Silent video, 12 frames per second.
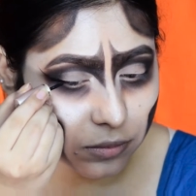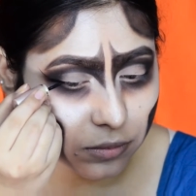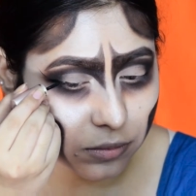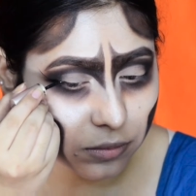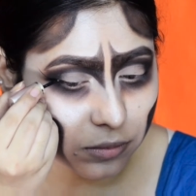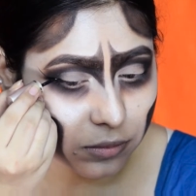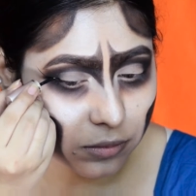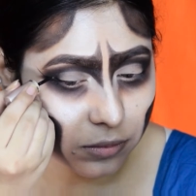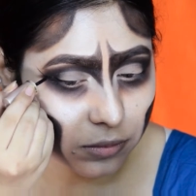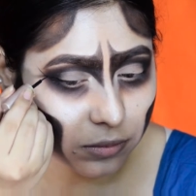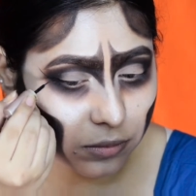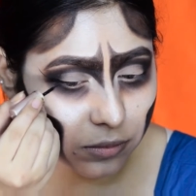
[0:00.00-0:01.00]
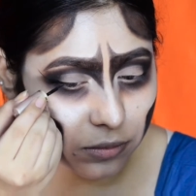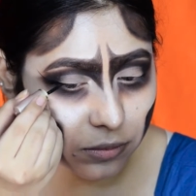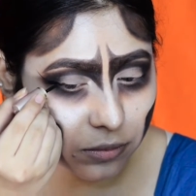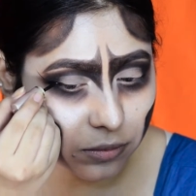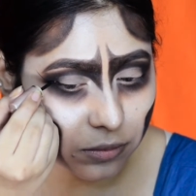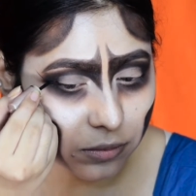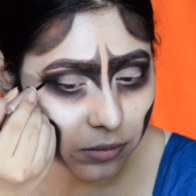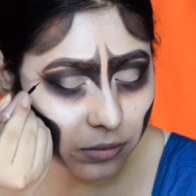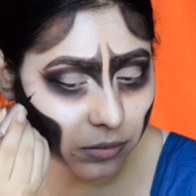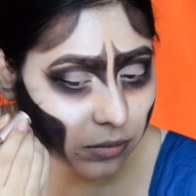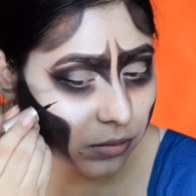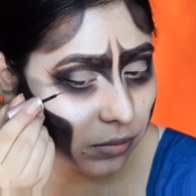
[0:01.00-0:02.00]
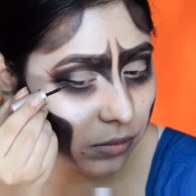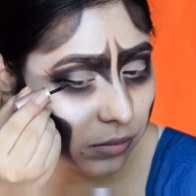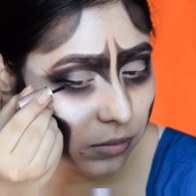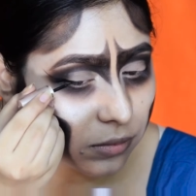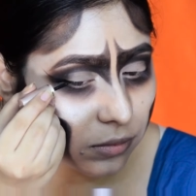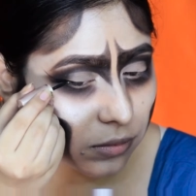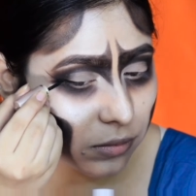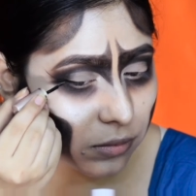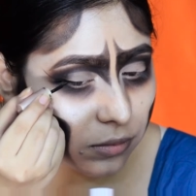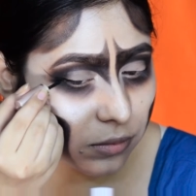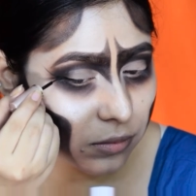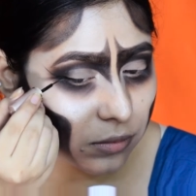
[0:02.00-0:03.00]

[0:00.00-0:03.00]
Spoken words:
No one is speaking in this clip.